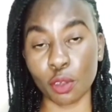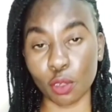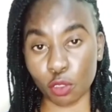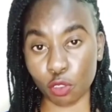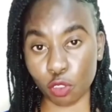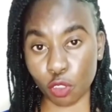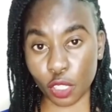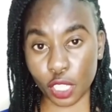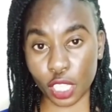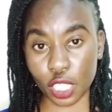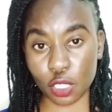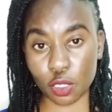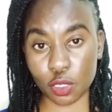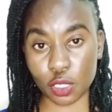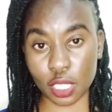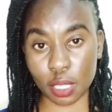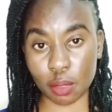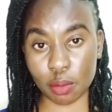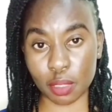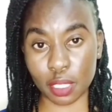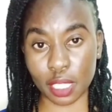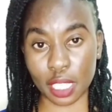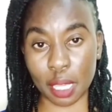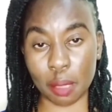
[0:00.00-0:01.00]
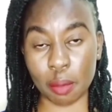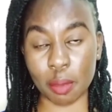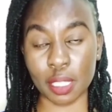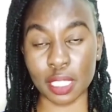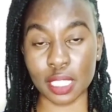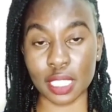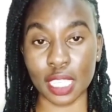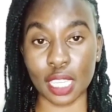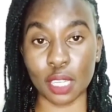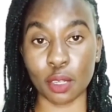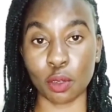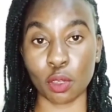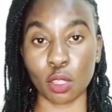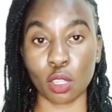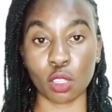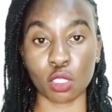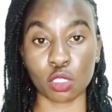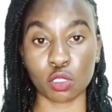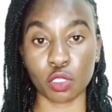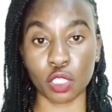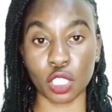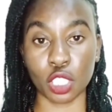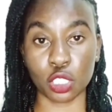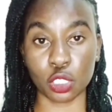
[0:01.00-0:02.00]
Don't forget to subscribe and turn on your
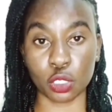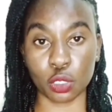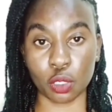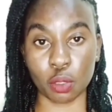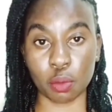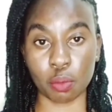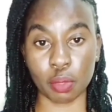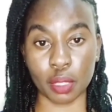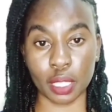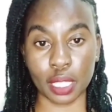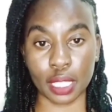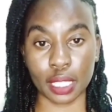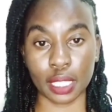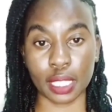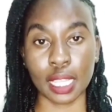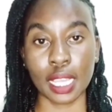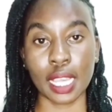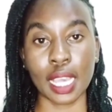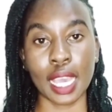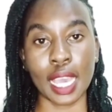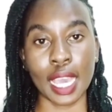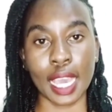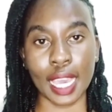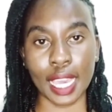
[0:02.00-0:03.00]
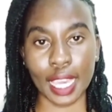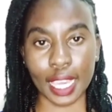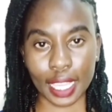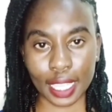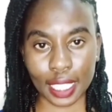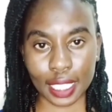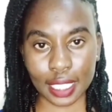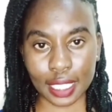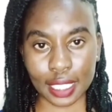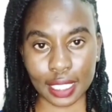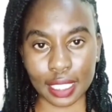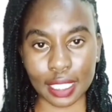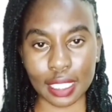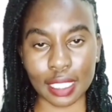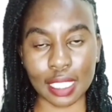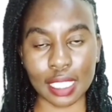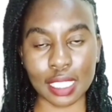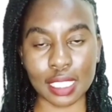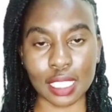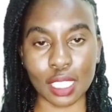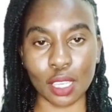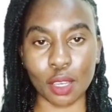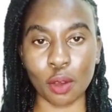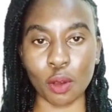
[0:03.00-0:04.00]
notification bell. And
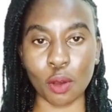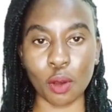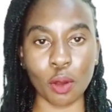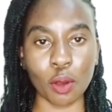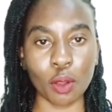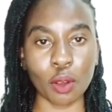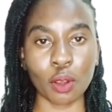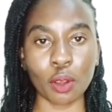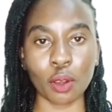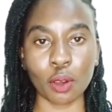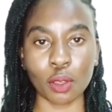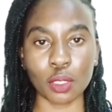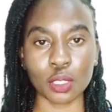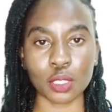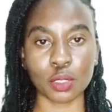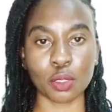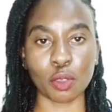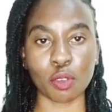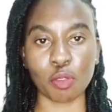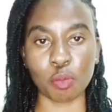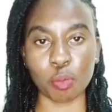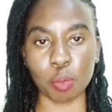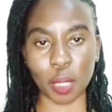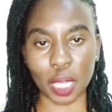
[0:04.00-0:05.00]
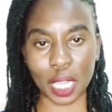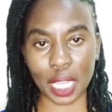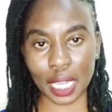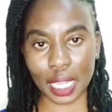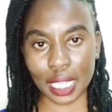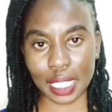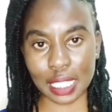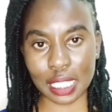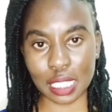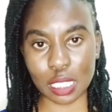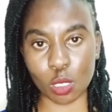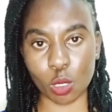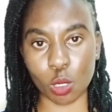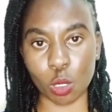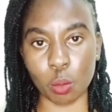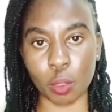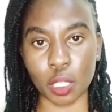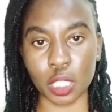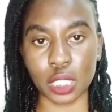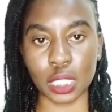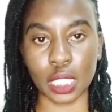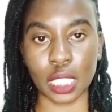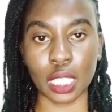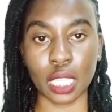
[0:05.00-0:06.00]
there's a whole lot of playlists on
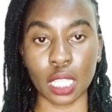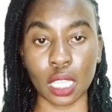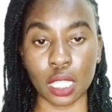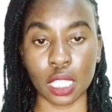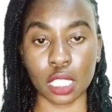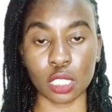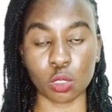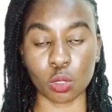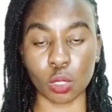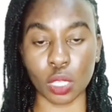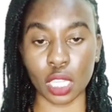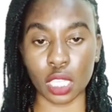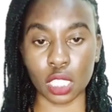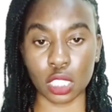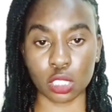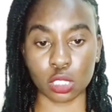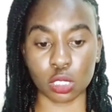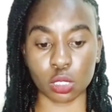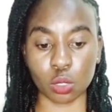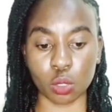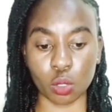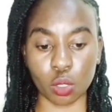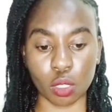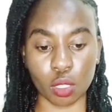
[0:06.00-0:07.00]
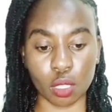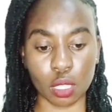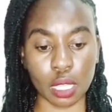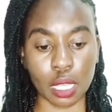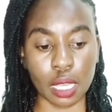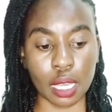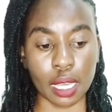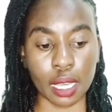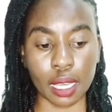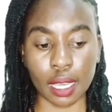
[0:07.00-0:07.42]
my channel that you can enjoy.